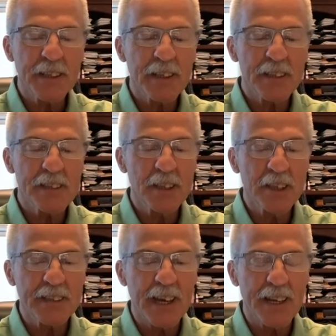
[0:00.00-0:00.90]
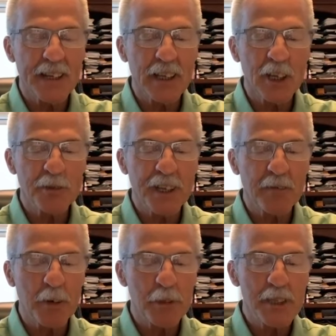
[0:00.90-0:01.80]
It's looked at in a little
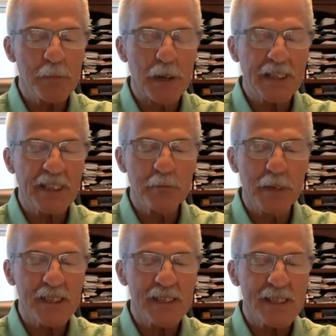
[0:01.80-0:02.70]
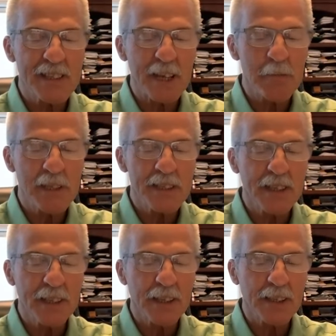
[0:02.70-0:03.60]
different perspective, but it's the same
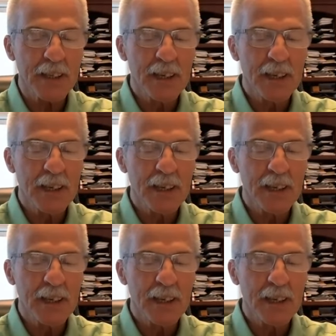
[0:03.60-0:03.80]
incident.